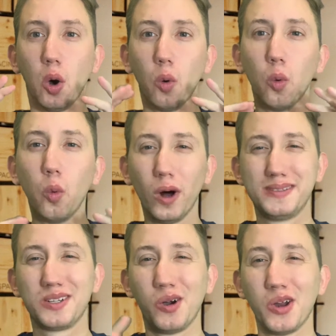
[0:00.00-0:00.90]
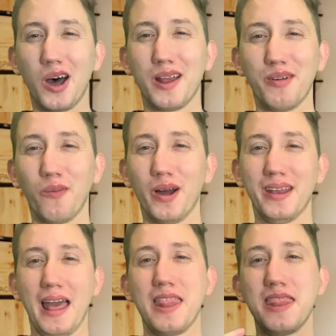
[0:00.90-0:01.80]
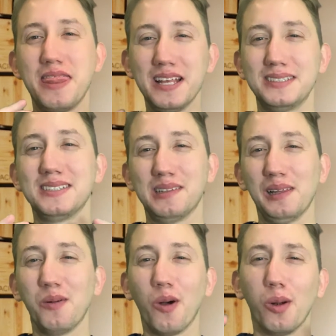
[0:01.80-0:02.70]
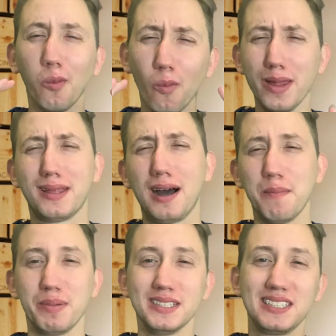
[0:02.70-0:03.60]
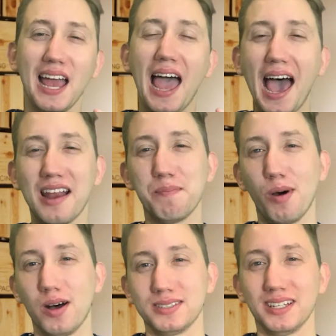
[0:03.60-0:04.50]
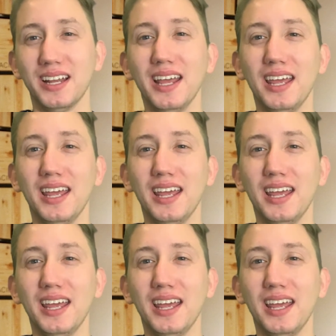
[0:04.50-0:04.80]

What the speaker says: What's going on, everyone? This is Lior with Compass out of Boston,